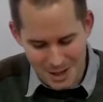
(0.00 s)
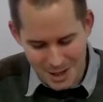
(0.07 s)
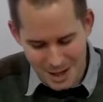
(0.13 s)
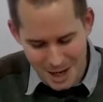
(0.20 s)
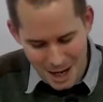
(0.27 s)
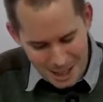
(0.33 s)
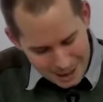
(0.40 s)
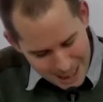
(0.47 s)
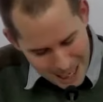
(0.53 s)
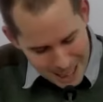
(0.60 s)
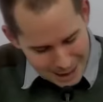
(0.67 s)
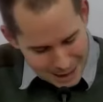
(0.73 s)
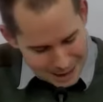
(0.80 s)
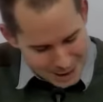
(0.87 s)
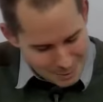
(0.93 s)
And
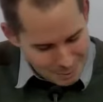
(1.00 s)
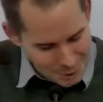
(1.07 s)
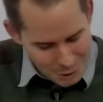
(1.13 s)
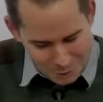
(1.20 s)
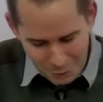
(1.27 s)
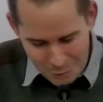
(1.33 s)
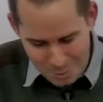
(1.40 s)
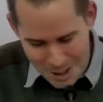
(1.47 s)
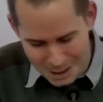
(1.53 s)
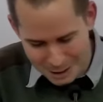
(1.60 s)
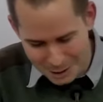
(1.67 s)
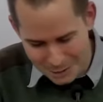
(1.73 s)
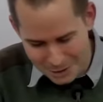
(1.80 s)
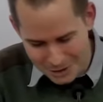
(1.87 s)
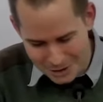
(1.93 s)
again, that's a beautiful
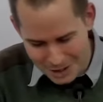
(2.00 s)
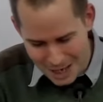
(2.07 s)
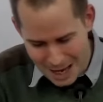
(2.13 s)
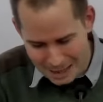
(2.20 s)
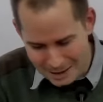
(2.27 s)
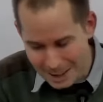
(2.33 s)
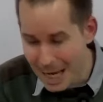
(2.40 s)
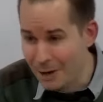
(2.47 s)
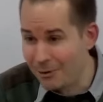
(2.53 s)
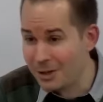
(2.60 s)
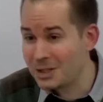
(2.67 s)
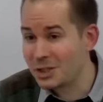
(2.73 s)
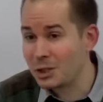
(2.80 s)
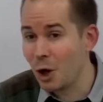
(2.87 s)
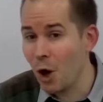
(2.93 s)
picture, isn't it? Here
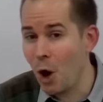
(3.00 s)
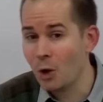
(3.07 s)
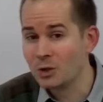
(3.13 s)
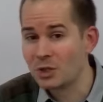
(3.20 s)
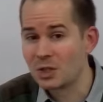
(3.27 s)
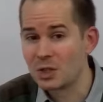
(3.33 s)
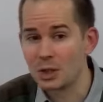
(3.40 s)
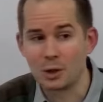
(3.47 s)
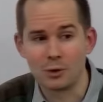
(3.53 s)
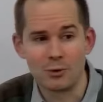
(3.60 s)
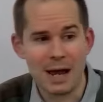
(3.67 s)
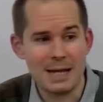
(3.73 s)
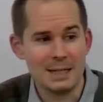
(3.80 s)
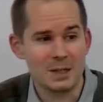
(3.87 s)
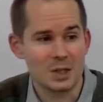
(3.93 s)
is God's
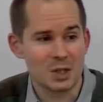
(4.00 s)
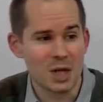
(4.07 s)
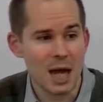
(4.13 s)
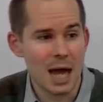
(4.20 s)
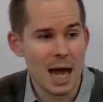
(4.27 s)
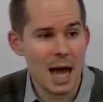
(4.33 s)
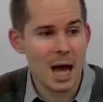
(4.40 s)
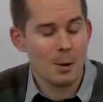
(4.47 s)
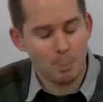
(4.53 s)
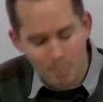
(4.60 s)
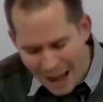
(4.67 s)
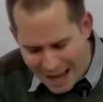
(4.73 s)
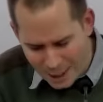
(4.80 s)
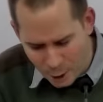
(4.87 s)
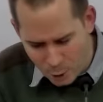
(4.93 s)
great
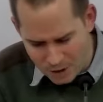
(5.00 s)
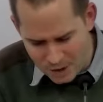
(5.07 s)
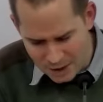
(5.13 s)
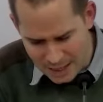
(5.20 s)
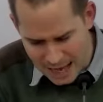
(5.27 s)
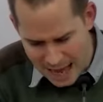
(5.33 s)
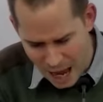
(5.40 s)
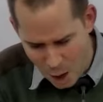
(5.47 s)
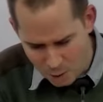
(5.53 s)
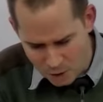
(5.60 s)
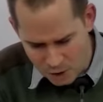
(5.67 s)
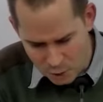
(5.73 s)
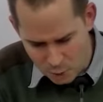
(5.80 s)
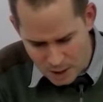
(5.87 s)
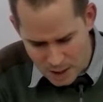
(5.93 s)
banqueting
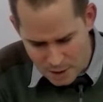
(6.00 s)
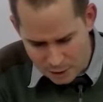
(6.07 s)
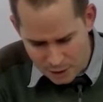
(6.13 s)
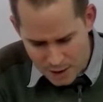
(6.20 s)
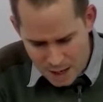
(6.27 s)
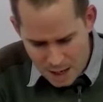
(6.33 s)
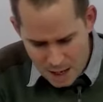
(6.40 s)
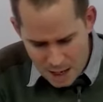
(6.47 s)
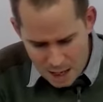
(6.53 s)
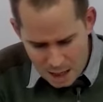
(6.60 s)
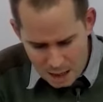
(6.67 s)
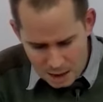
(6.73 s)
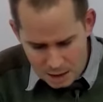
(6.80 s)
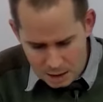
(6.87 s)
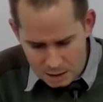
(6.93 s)
house with
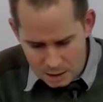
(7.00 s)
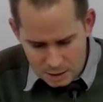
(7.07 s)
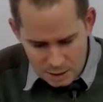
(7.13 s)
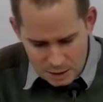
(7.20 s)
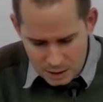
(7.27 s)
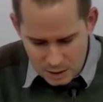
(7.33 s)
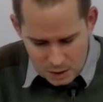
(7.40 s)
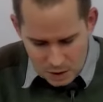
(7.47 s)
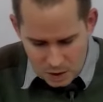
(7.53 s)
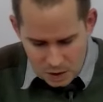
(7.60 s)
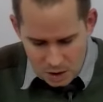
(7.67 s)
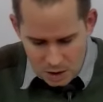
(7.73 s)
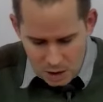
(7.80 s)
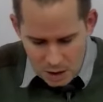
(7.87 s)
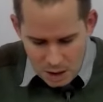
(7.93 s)

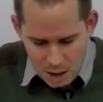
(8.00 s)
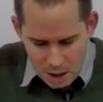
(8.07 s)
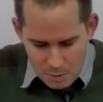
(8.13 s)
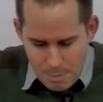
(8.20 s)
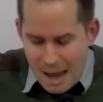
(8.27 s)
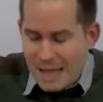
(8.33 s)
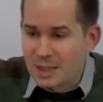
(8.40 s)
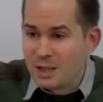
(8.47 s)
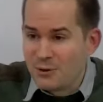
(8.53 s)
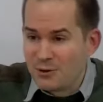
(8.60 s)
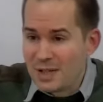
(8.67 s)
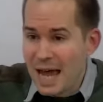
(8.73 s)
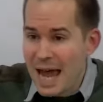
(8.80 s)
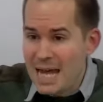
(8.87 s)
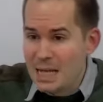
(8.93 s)
these massive
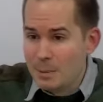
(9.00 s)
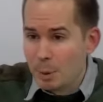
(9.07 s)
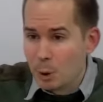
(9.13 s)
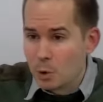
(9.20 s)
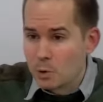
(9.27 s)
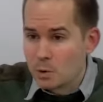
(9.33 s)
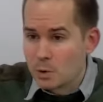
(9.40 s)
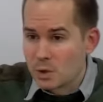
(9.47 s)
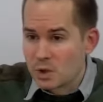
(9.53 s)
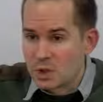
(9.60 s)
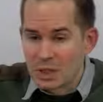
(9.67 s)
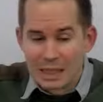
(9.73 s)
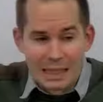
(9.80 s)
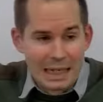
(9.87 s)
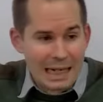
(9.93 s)
tables
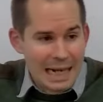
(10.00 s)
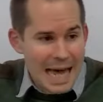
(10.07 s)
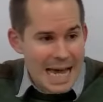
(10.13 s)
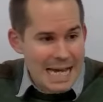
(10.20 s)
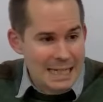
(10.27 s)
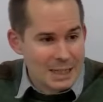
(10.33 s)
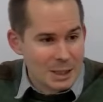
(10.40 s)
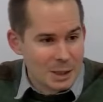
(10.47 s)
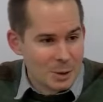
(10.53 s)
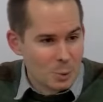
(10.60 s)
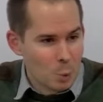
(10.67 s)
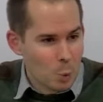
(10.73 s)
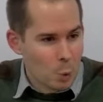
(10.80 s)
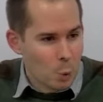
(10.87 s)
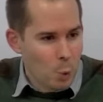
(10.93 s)
laden,
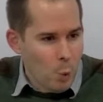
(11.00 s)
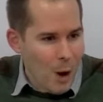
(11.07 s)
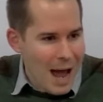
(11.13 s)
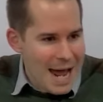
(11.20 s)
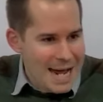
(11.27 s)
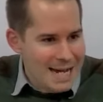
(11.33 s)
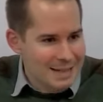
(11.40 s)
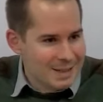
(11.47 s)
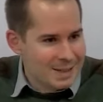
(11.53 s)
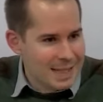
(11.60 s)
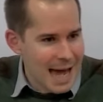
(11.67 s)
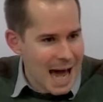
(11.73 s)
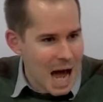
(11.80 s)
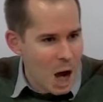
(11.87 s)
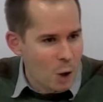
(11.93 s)
weighed
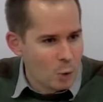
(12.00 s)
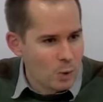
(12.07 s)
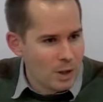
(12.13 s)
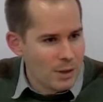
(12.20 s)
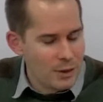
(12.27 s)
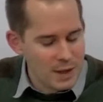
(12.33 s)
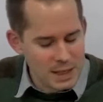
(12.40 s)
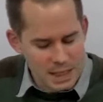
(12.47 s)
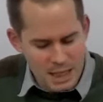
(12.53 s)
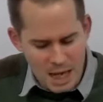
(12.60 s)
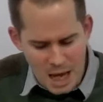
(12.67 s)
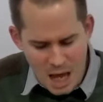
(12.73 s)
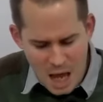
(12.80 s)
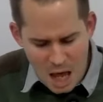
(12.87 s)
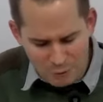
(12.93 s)
down with the
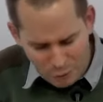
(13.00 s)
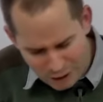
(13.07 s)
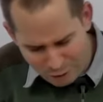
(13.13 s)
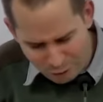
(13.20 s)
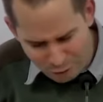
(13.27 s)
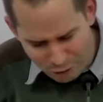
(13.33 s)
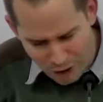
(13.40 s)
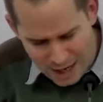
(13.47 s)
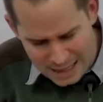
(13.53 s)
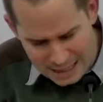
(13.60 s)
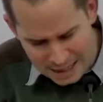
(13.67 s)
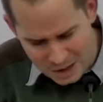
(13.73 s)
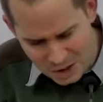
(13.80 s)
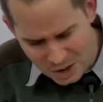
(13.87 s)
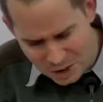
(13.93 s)
very
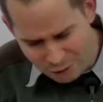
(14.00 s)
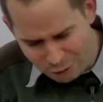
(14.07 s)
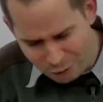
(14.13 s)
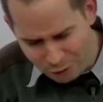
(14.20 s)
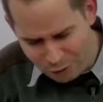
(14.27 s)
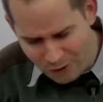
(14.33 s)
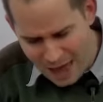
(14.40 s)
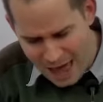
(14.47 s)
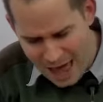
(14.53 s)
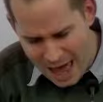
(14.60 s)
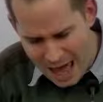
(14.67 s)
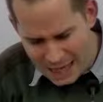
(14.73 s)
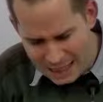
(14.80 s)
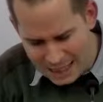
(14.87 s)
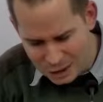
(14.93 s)
finest of
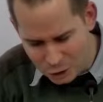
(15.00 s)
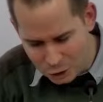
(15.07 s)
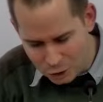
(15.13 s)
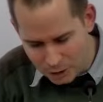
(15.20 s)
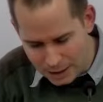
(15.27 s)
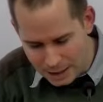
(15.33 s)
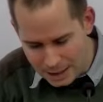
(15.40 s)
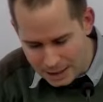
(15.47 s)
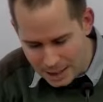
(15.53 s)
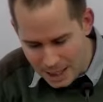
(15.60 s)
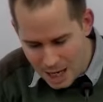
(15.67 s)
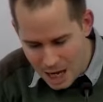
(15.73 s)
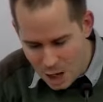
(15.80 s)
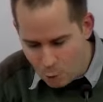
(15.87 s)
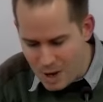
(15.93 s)
fare, literally
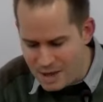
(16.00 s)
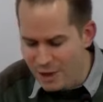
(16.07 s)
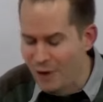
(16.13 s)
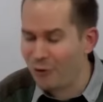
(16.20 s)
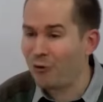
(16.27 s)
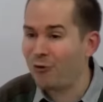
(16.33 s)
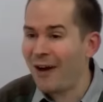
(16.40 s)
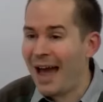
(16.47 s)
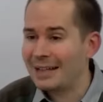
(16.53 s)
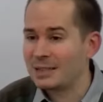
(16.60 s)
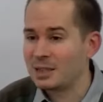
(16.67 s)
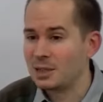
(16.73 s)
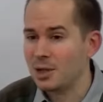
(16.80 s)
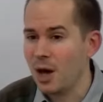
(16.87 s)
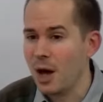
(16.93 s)
with
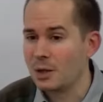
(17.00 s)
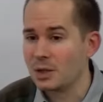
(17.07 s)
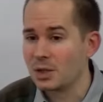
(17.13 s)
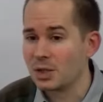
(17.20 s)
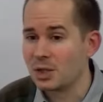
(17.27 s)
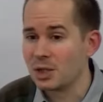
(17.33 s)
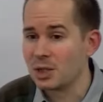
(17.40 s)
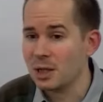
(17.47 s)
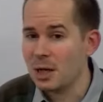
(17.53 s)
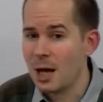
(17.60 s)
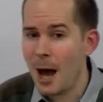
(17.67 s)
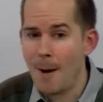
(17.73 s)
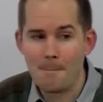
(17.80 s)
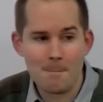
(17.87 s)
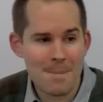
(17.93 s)
fatness,
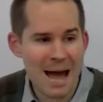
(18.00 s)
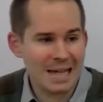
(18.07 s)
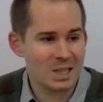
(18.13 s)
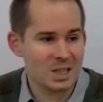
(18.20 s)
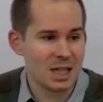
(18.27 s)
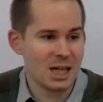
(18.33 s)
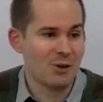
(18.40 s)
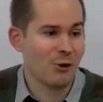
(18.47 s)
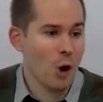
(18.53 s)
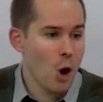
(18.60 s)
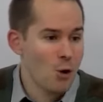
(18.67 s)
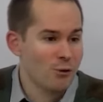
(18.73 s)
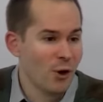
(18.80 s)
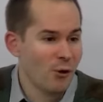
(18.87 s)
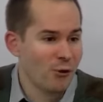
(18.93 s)
a massive
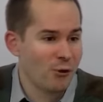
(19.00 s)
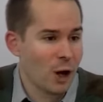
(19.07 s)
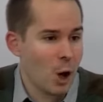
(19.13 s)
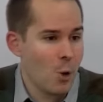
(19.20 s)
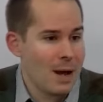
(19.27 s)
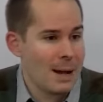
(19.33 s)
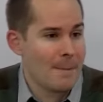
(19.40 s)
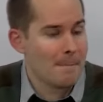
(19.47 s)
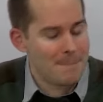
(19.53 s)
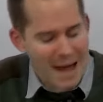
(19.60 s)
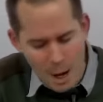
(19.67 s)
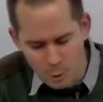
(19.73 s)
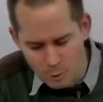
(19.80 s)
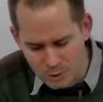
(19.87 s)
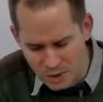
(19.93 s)
overflowing
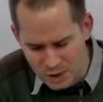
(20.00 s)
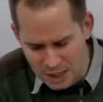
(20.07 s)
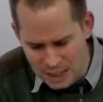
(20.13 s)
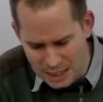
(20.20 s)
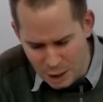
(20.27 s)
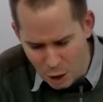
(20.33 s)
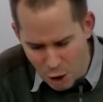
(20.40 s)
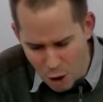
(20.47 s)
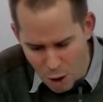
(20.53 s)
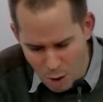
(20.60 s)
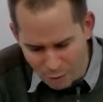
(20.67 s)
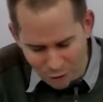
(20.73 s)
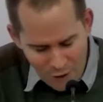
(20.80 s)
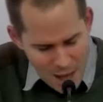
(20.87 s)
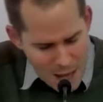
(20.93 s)
bounty
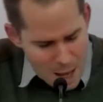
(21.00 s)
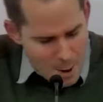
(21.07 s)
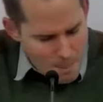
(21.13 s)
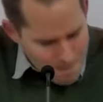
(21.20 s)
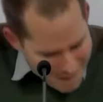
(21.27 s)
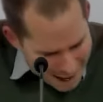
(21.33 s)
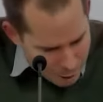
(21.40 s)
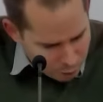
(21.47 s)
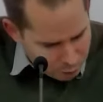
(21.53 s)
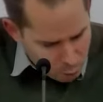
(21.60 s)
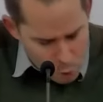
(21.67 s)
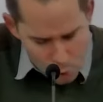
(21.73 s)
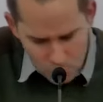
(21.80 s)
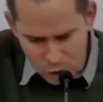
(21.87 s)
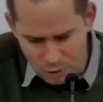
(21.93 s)
of
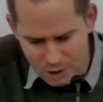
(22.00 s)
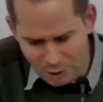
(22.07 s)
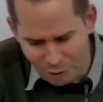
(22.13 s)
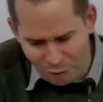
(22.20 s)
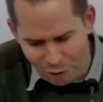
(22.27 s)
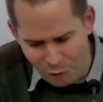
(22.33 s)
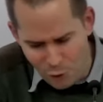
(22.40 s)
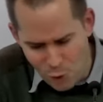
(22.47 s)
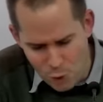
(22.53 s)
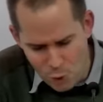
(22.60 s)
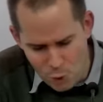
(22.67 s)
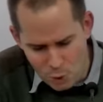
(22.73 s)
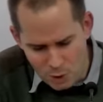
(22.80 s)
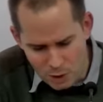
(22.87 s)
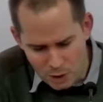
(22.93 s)
mouth-watering
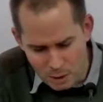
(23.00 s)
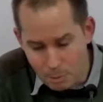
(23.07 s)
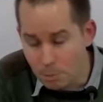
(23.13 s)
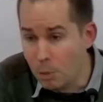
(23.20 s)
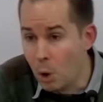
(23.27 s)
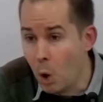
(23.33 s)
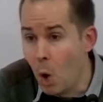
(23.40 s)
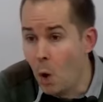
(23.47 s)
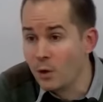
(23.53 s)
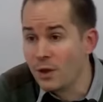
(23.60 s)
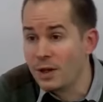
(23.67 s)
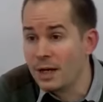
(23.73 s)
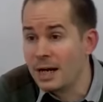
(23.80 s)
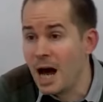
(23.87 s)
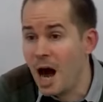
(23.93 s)
food, more
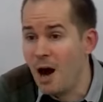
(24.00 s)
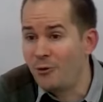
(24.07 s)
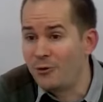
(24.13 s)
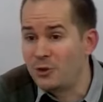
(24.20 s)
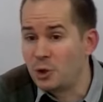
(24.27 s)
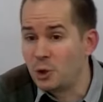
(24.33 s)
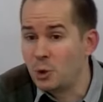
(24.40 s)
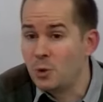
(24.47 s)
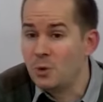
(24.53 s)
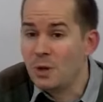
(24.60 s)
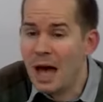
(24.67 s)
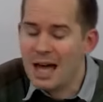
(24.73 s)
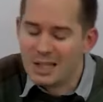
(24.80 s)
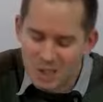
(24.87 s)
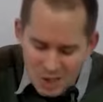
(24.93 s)
than enough to
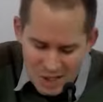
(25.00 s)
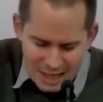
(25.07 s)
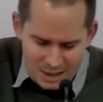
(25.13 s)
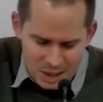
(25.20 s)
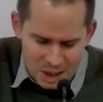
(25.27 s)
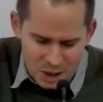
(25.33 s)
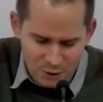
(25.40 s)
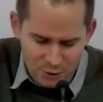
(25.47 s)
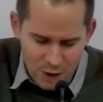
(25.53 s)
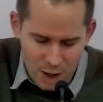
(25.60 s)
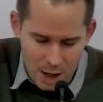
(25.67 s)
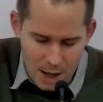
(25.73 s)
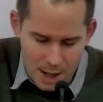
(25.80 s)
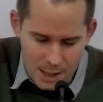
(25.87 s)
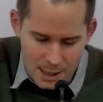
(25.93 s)
satisfy.